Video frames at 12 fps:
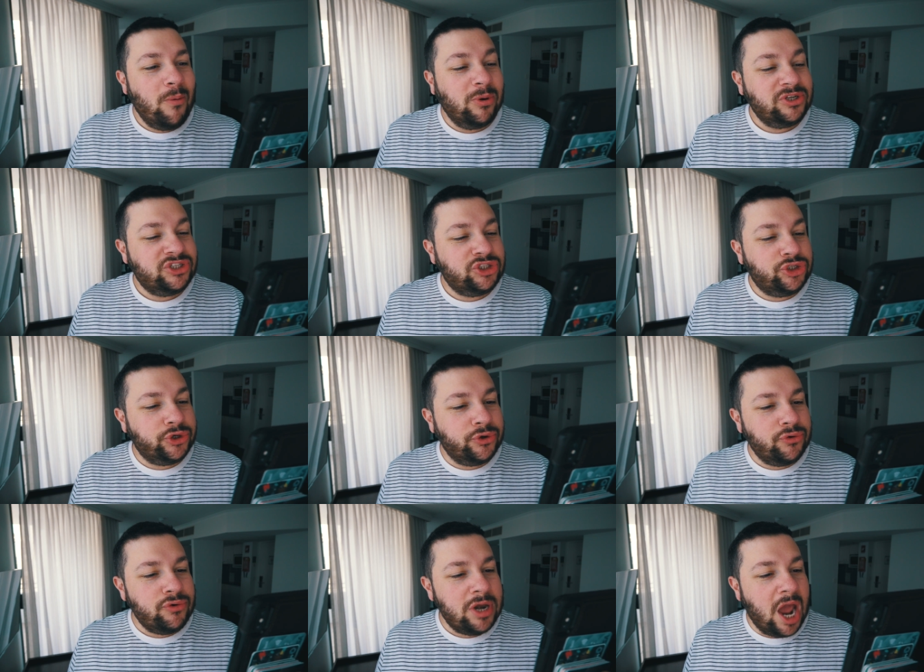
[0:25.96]
was
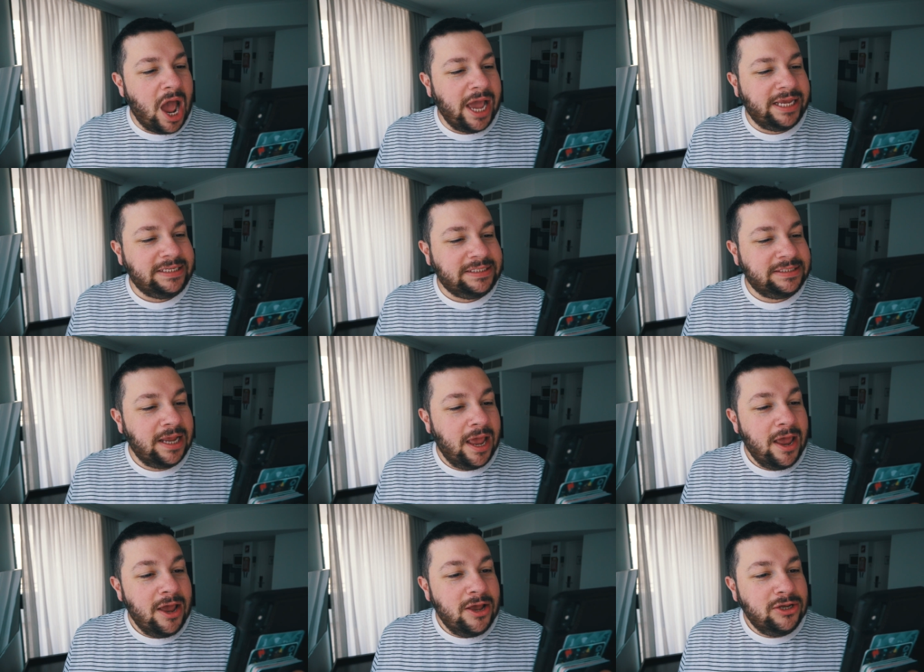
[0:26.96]
too nice,
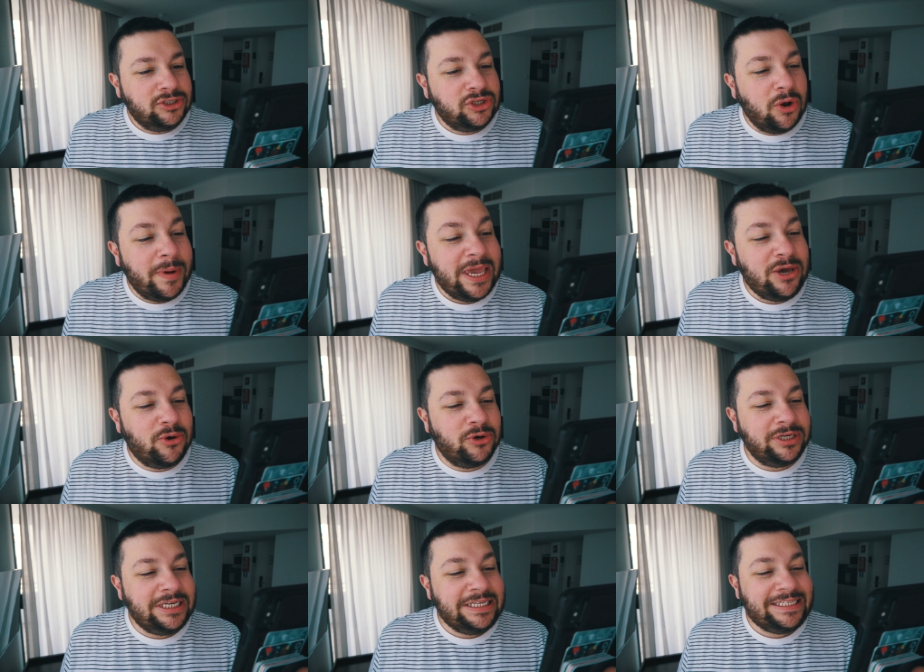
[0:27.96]
so he
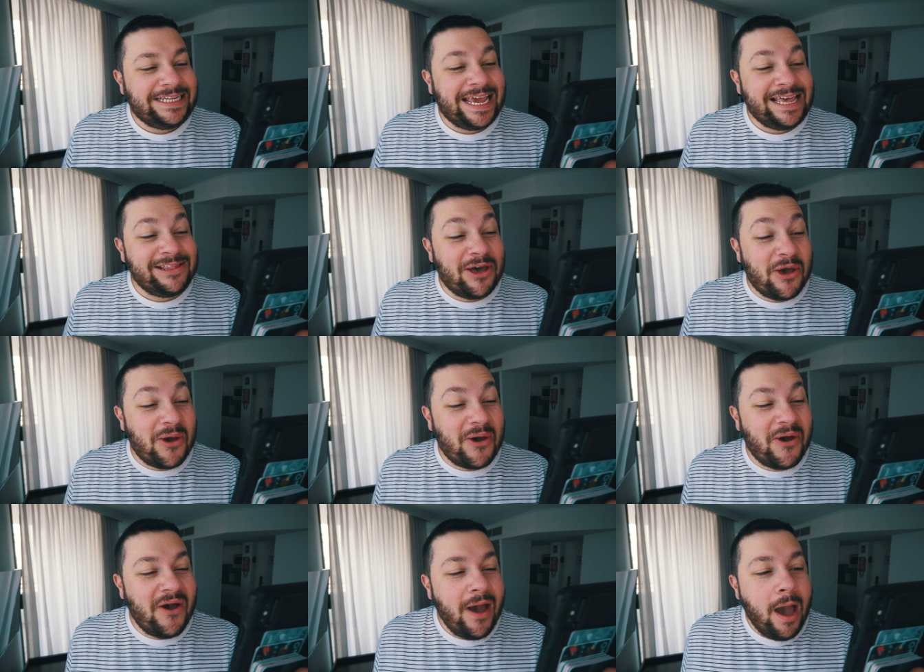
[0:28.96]
couldn't tell
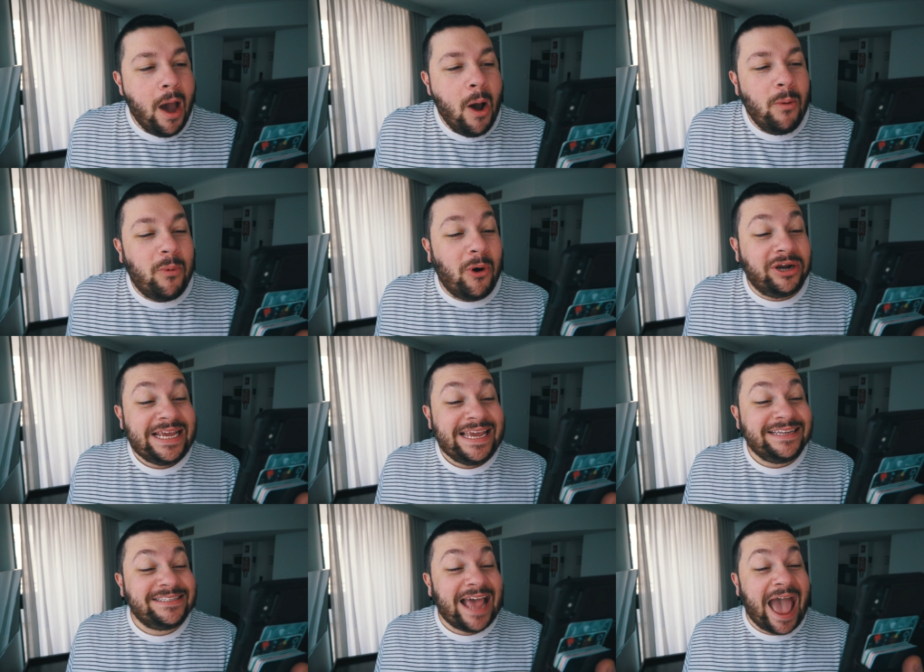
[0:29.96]
her what
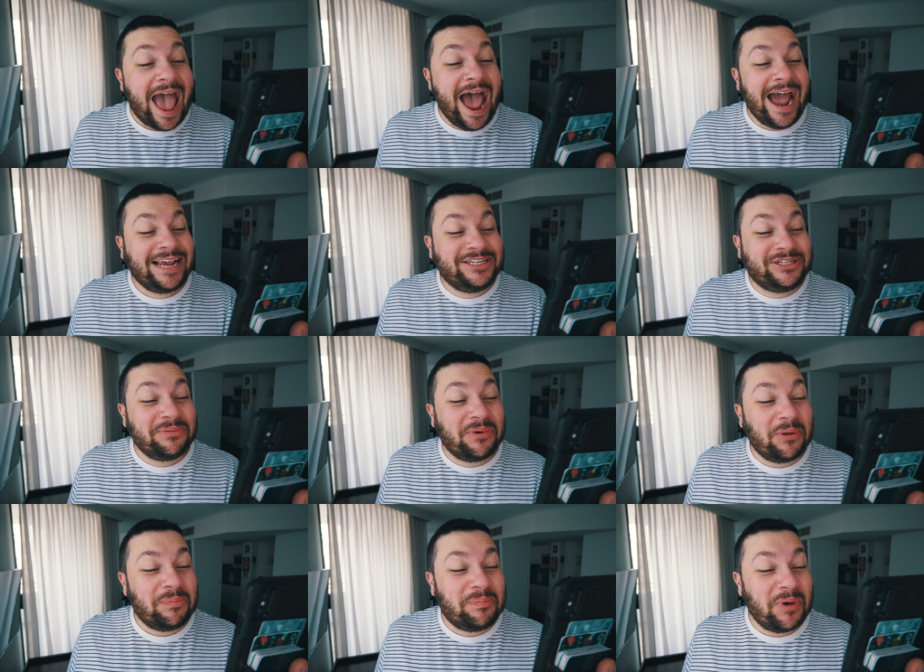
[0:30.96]
his
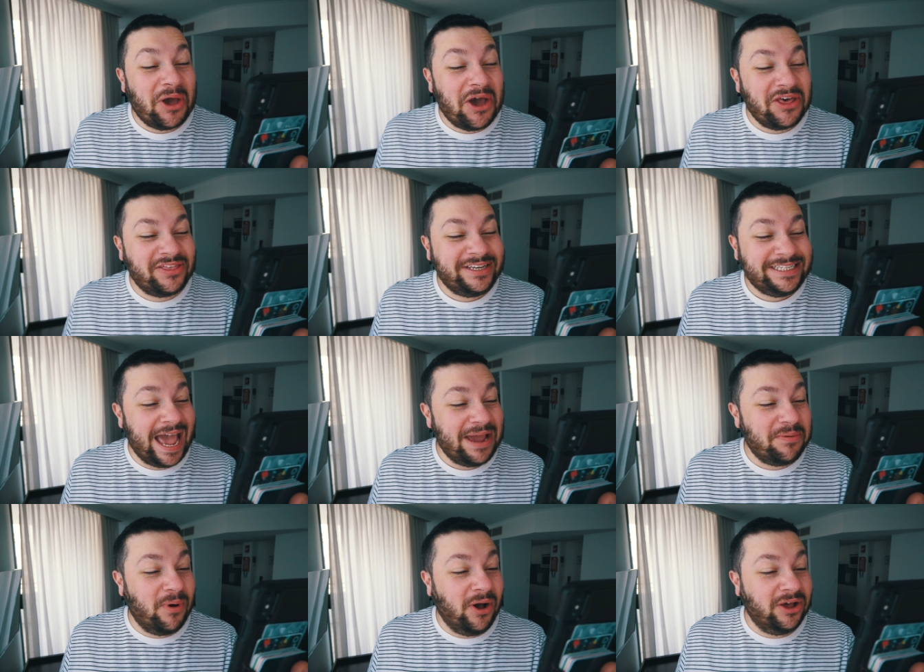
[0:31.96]
actual birthday
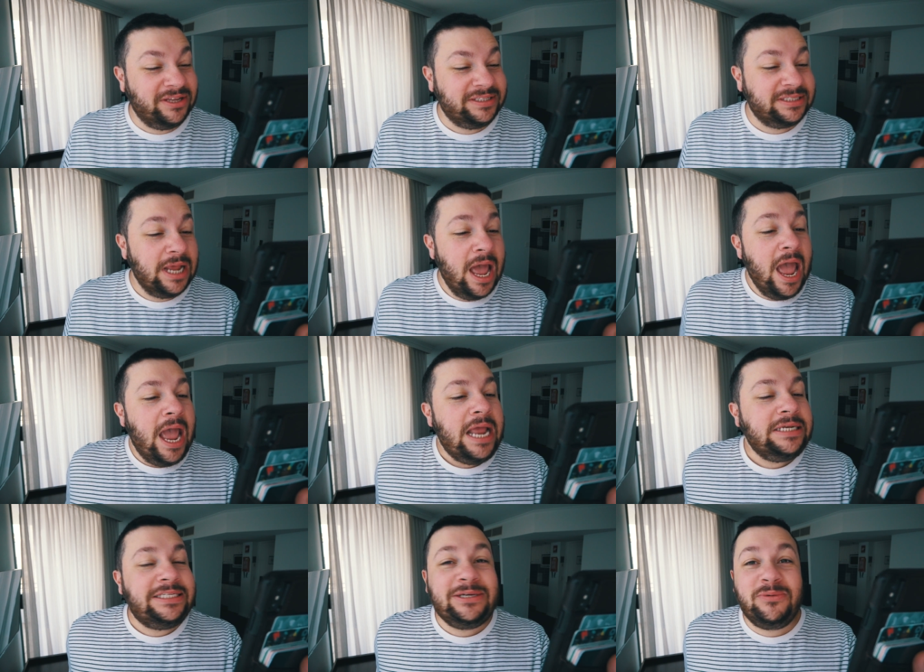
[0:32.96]
was
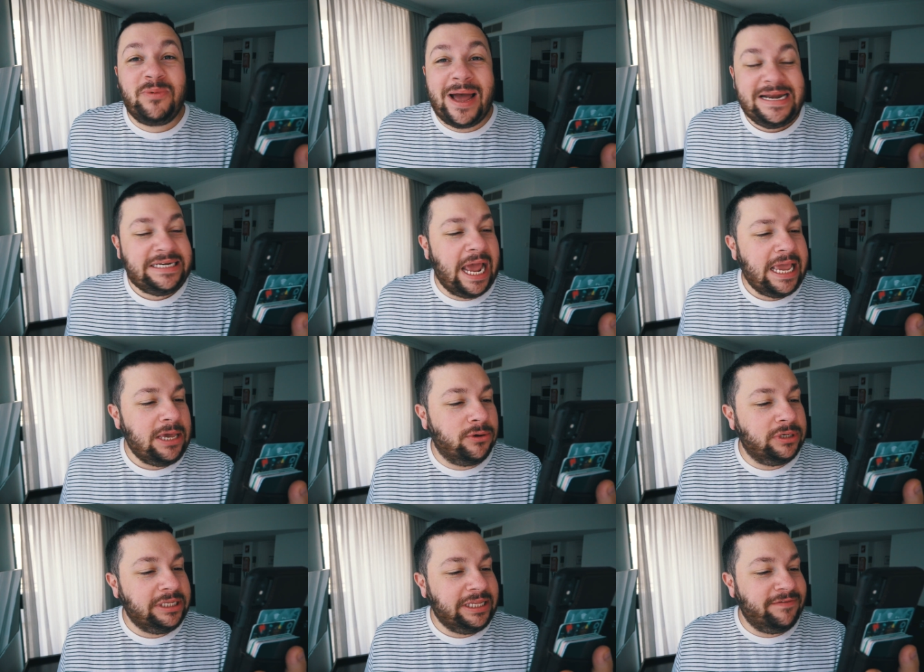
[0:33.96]
until one day he
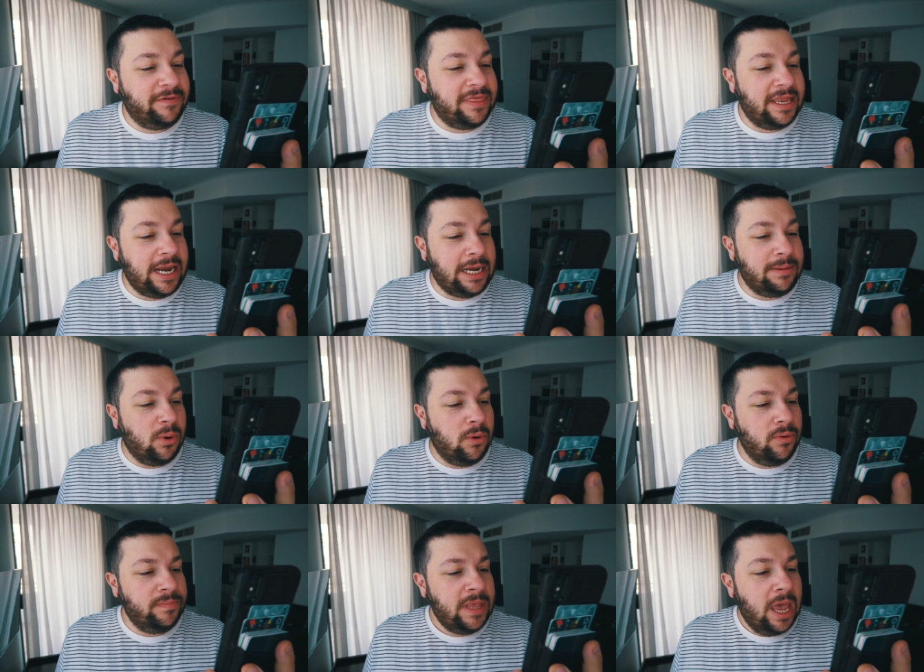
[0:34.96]
couldn't live with it
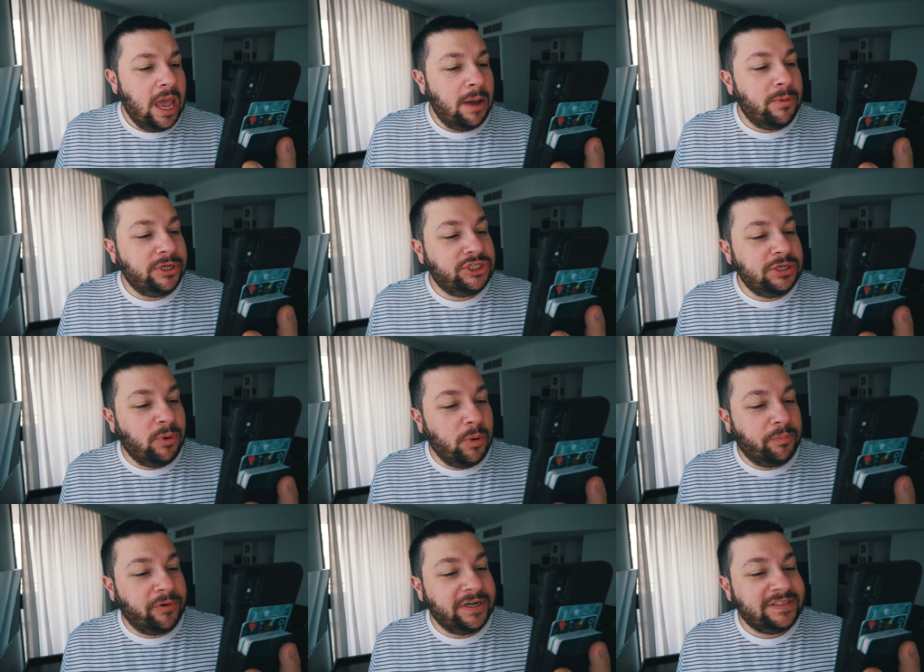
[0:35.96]
anymore. And when she
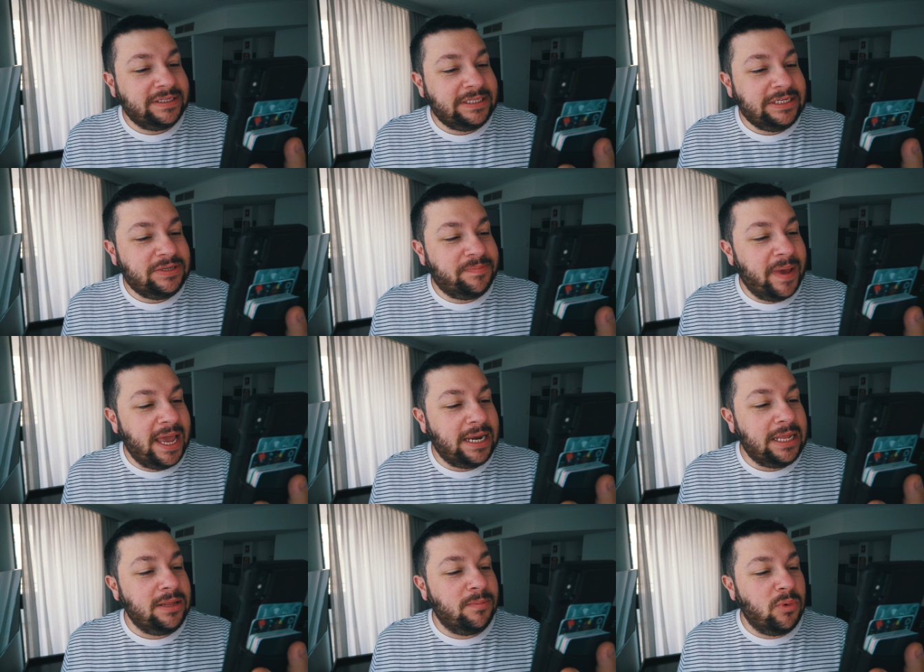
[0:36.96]
brought presents into bed
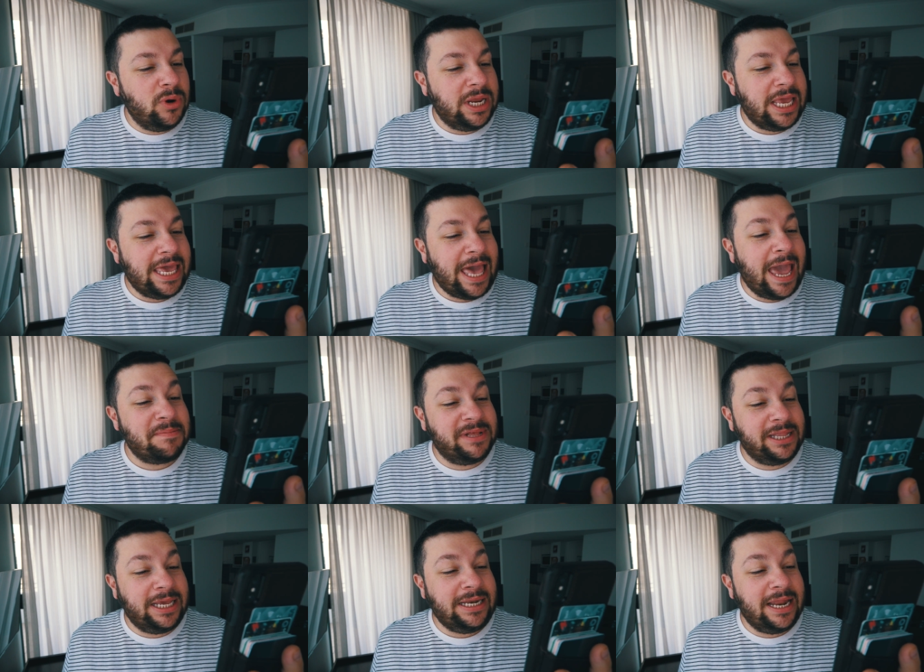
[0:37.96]
in the morning, he came
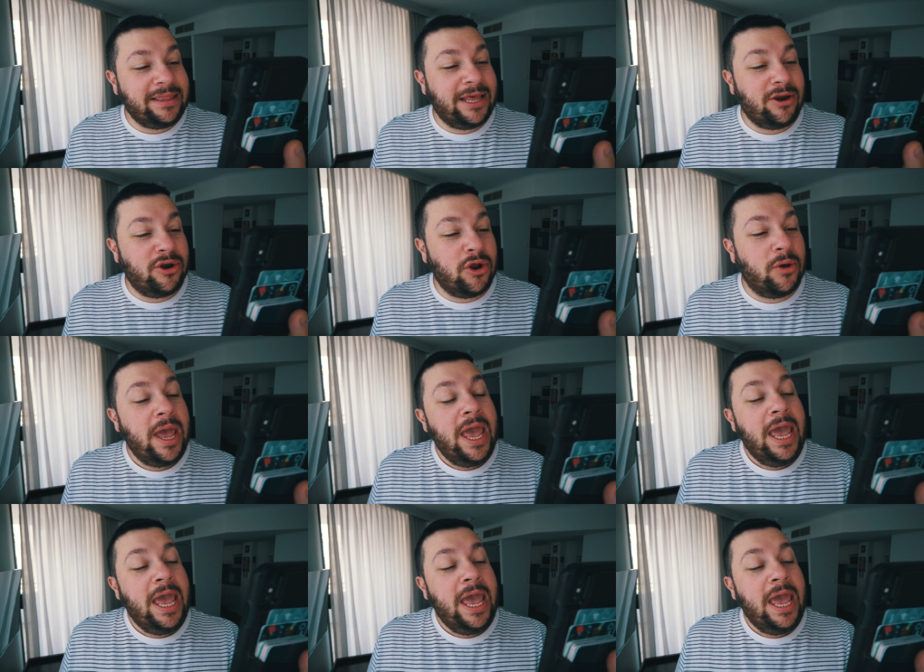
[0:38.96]
clean and let her know